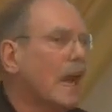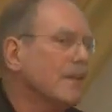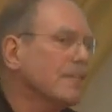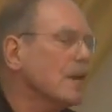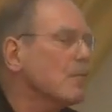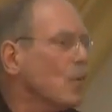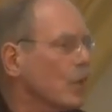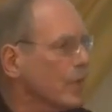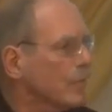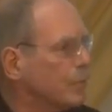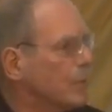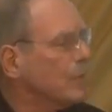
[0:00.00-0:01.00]
I've got more
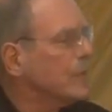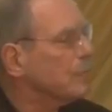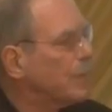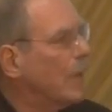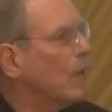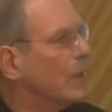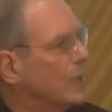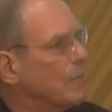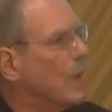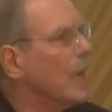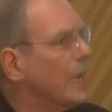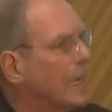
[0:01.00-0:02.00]
computing power
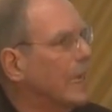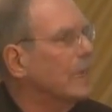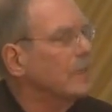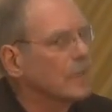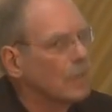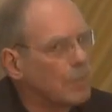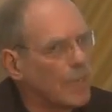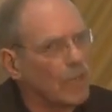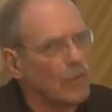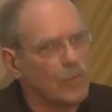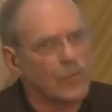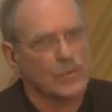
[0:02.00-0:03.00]
in my hand than
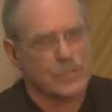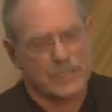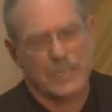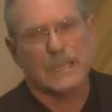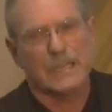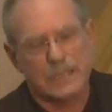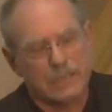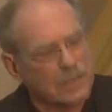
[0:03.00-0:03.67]
Apollo 13.